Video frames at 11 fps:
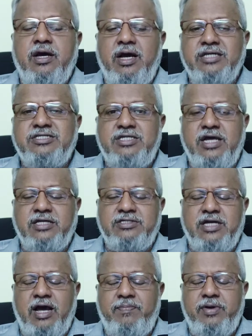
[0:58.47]

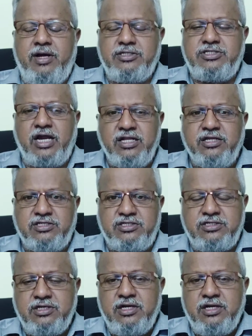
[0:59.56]
has done this,